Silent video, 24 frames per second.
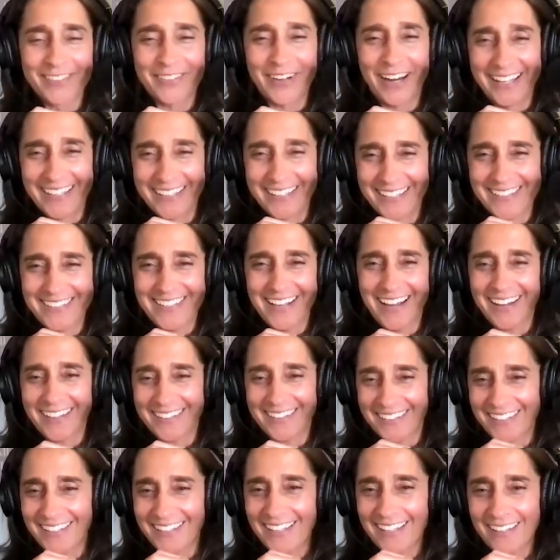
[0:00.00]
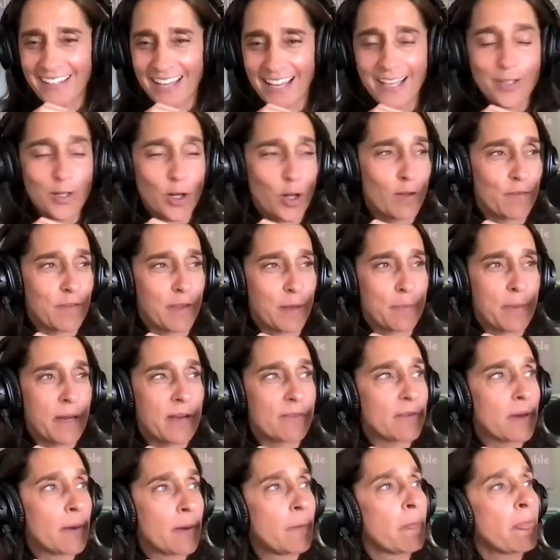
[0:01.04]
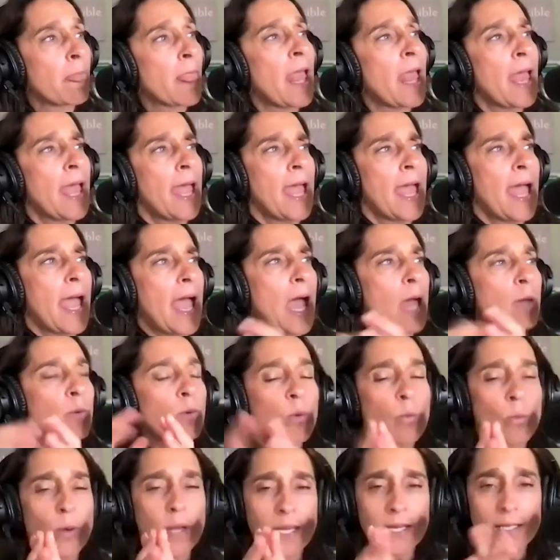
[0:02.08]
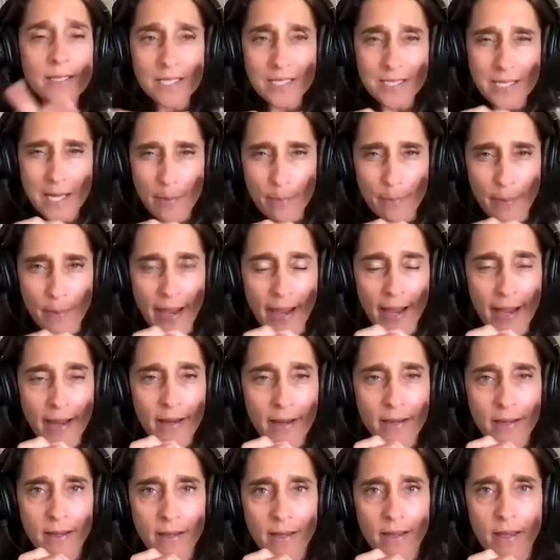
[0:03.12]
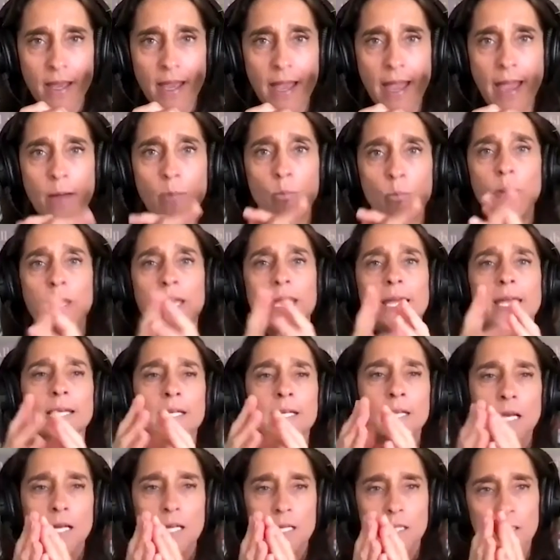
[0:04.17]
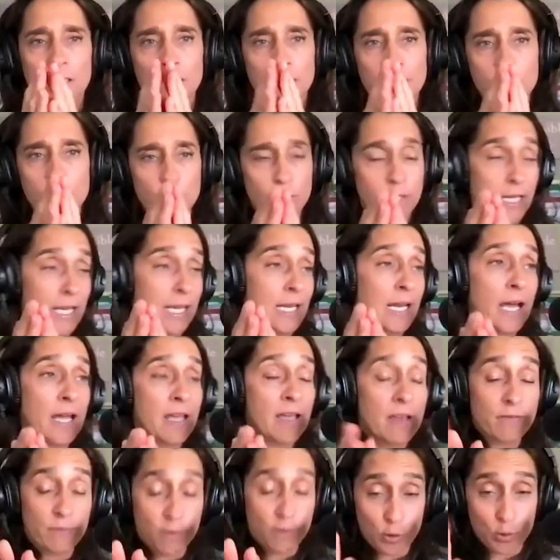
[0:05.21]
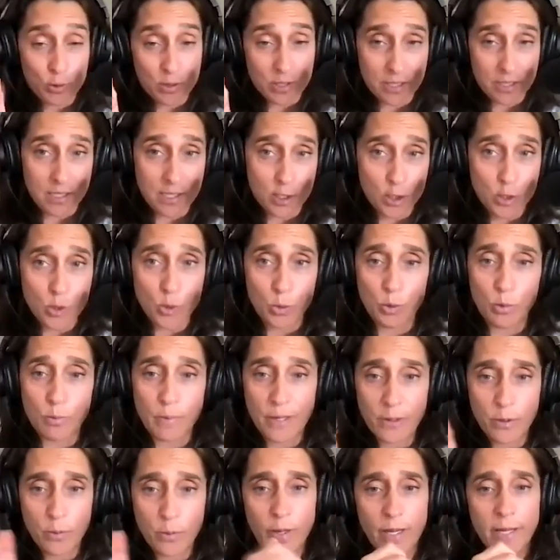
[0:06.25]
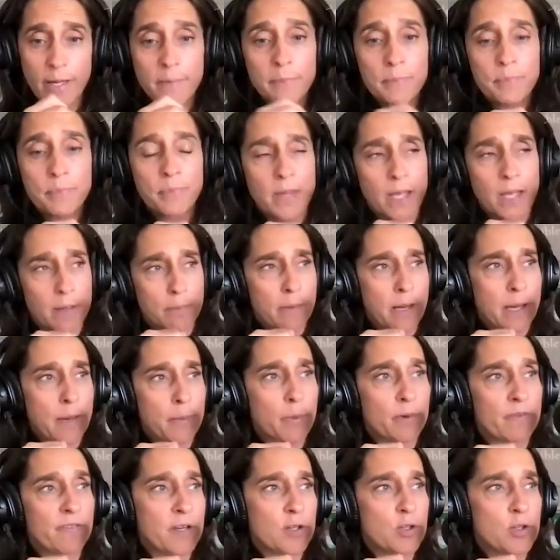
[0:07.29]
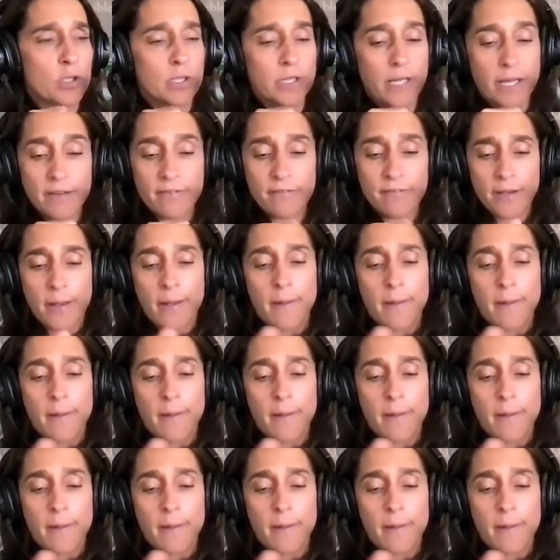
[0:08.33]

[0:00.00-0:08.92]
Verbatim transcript: right, exactly. and all of the above. And when we can step back and we can literally, and I have used this tool, by the way, in my professional life,